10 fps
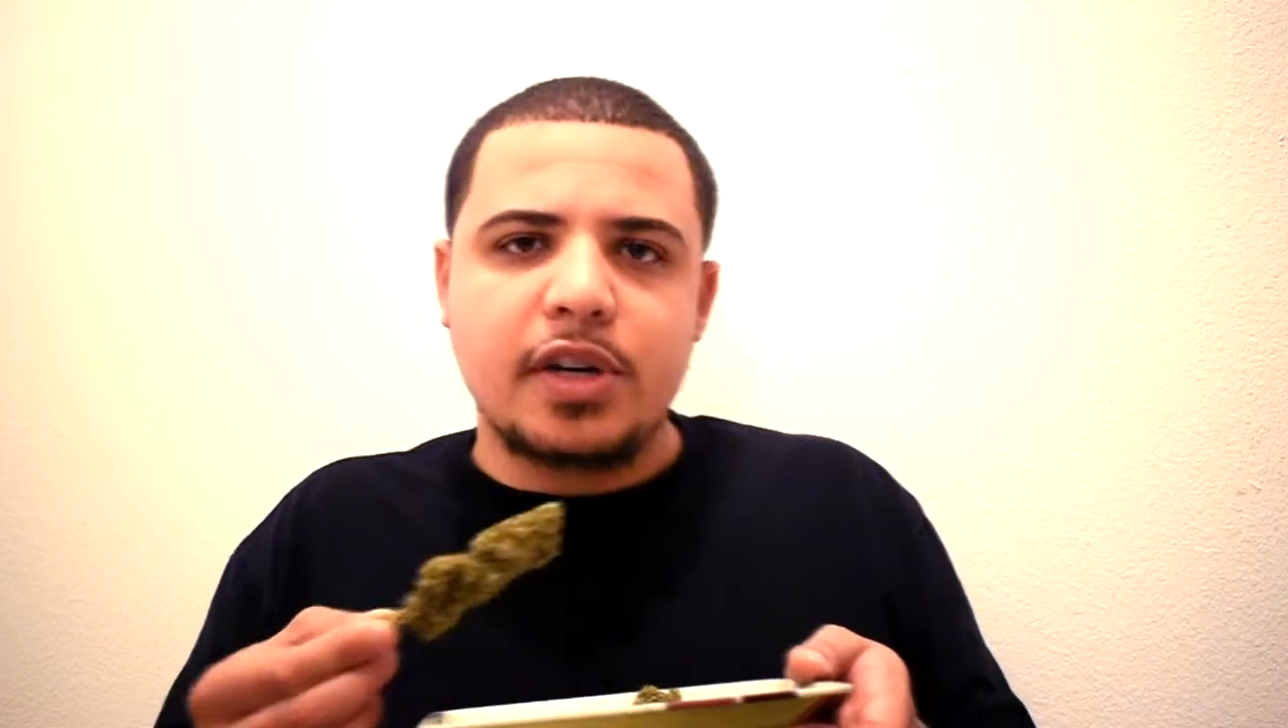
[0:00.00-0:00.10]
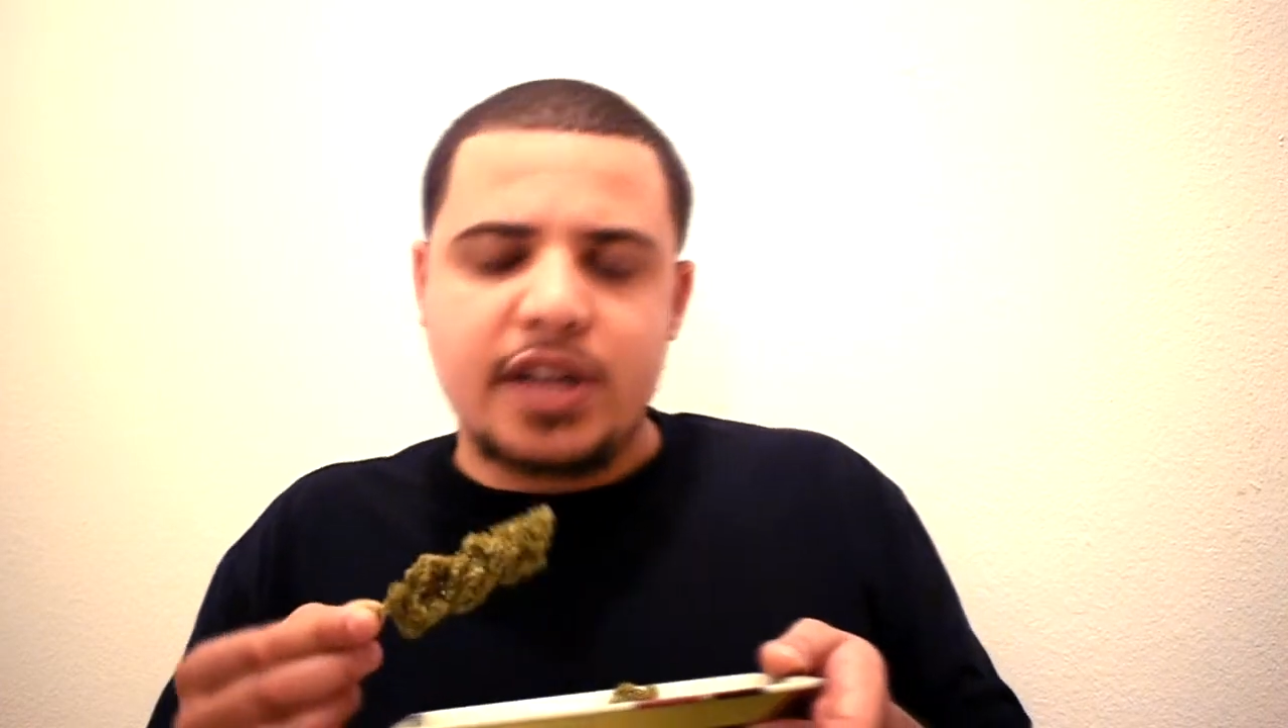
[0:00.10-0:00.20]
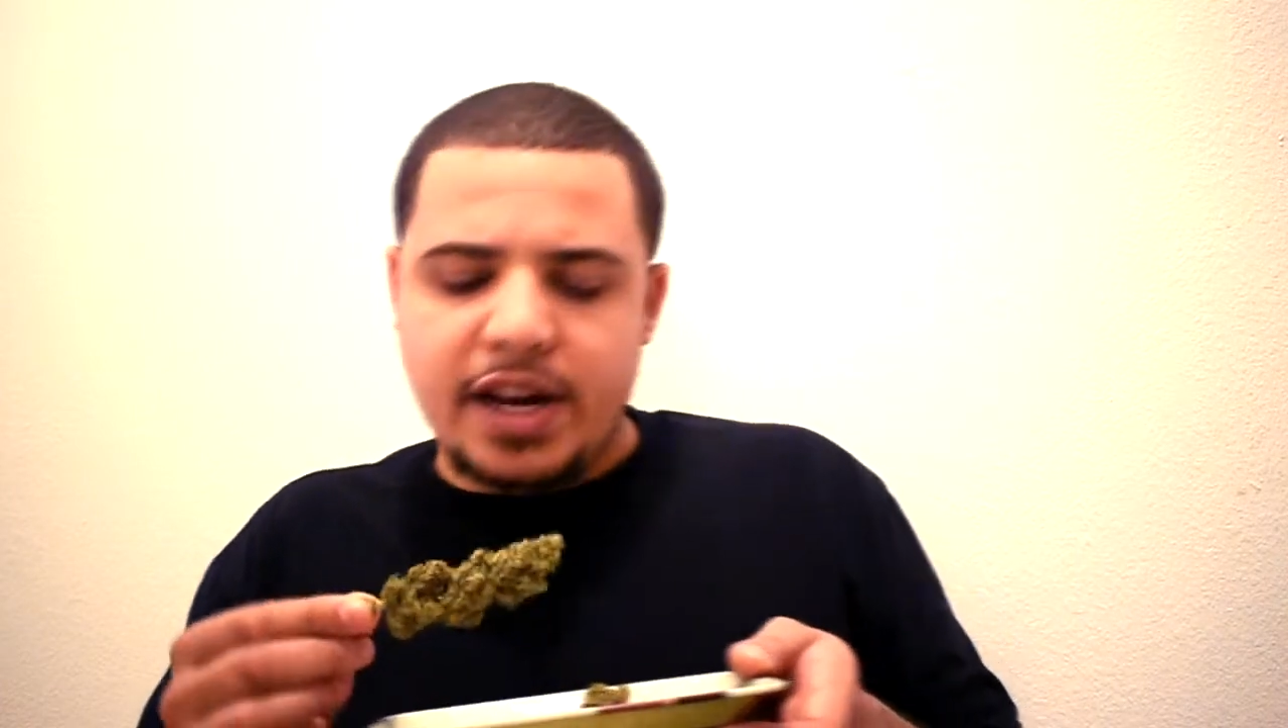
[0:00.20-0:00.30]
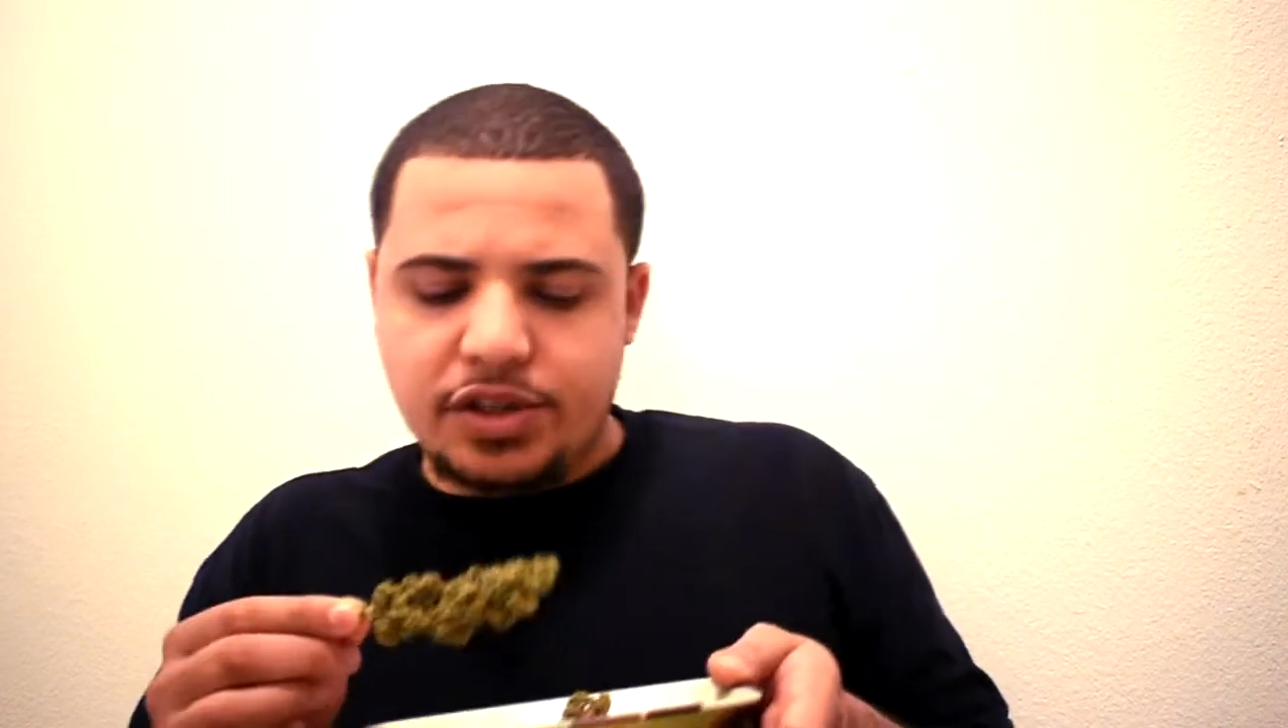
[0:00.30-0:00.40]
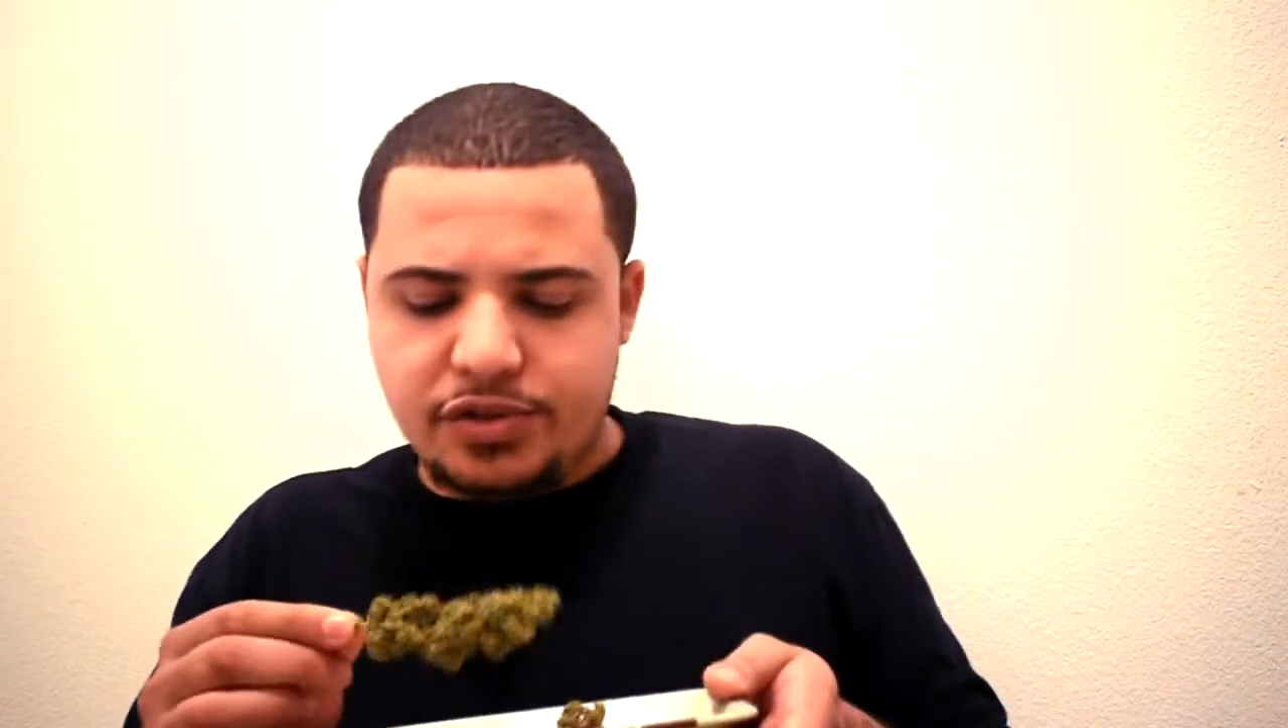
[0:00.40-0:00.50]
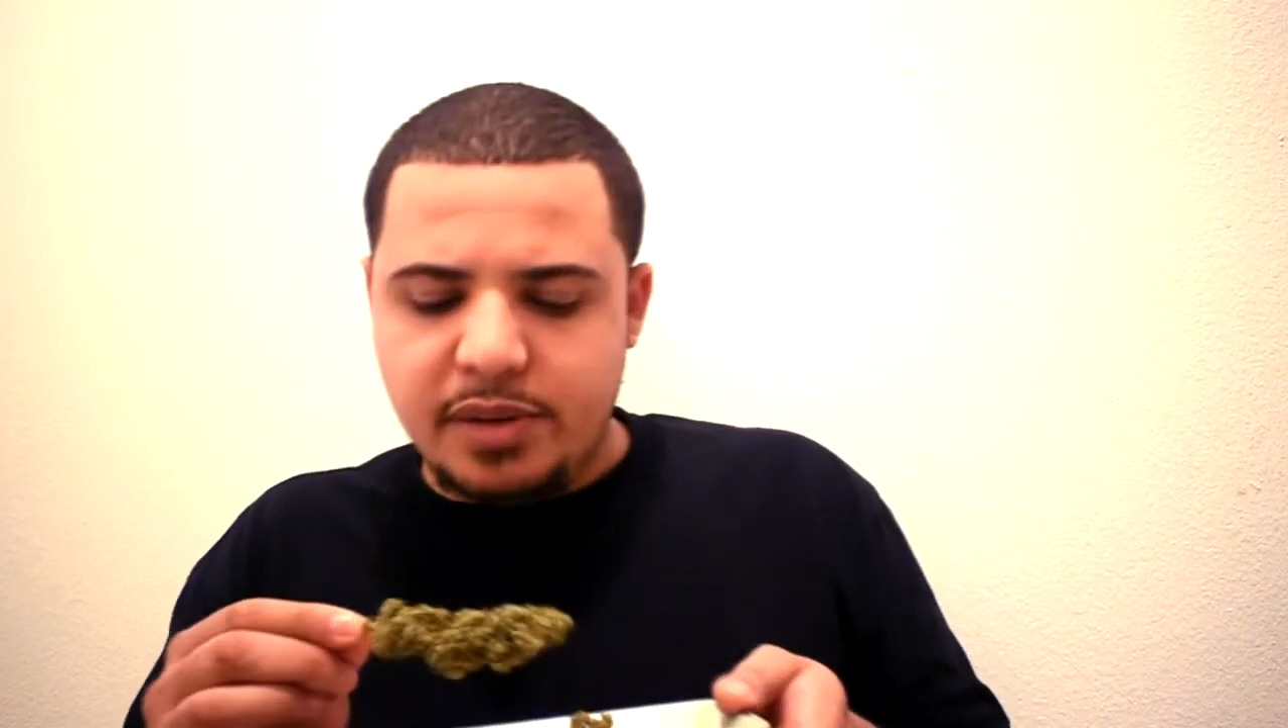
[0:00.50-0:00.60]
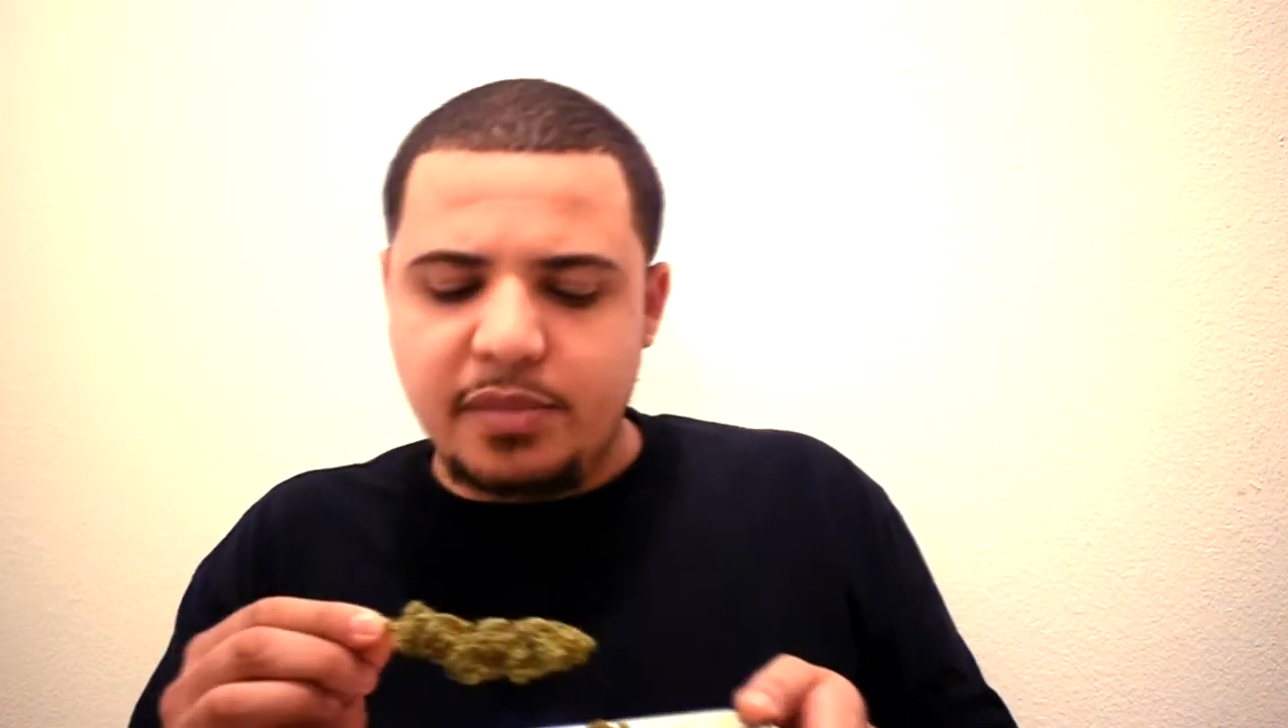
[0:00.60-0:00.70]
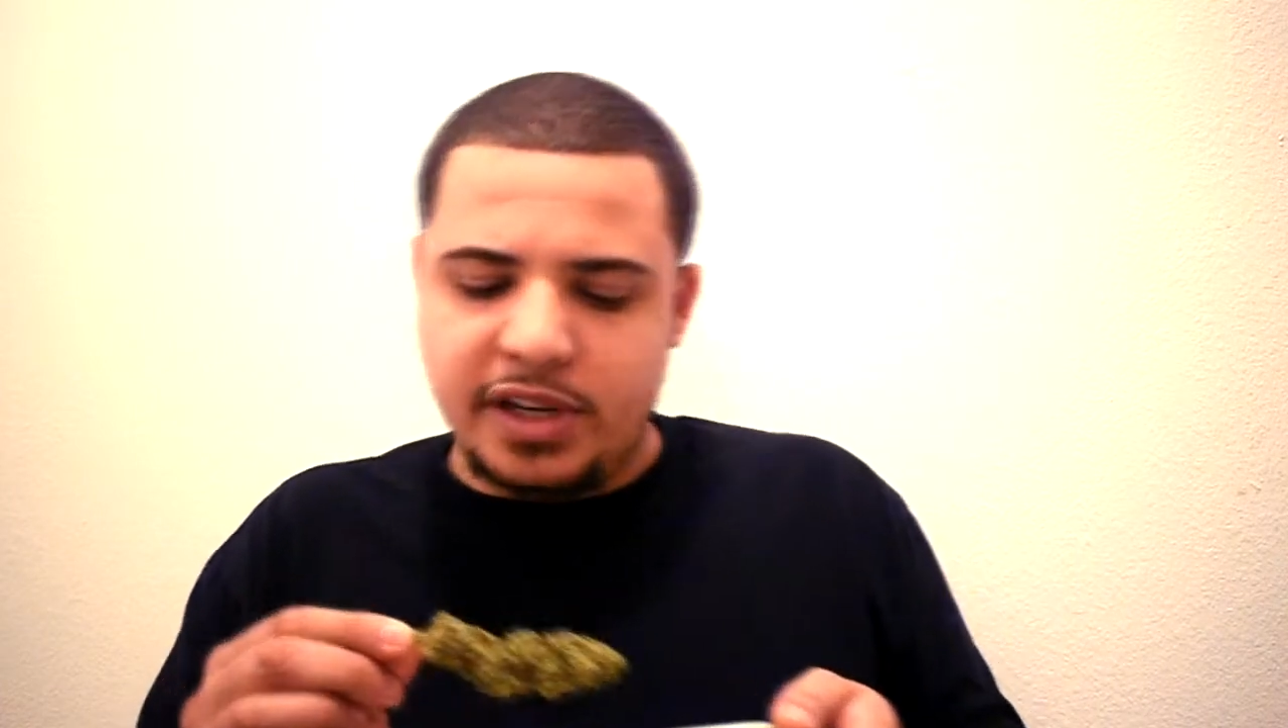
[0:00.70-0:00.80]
tight trim,